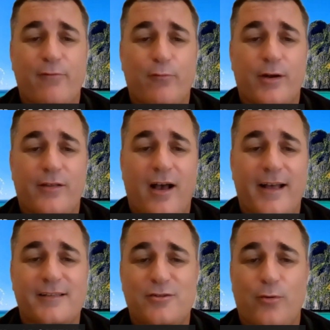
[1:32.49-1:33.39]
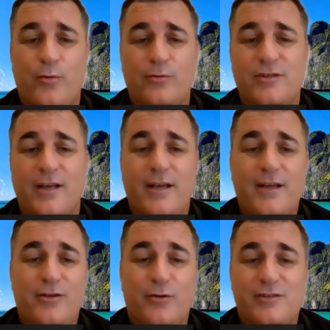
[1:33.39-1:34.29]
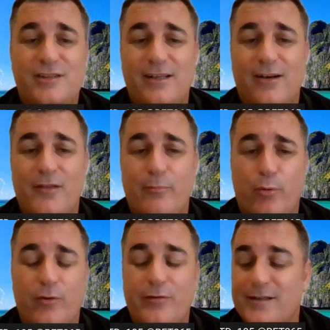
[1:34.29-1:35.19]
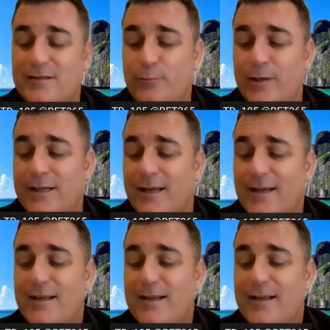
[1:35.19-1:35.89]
one of the highest totals you'll see on the board this week.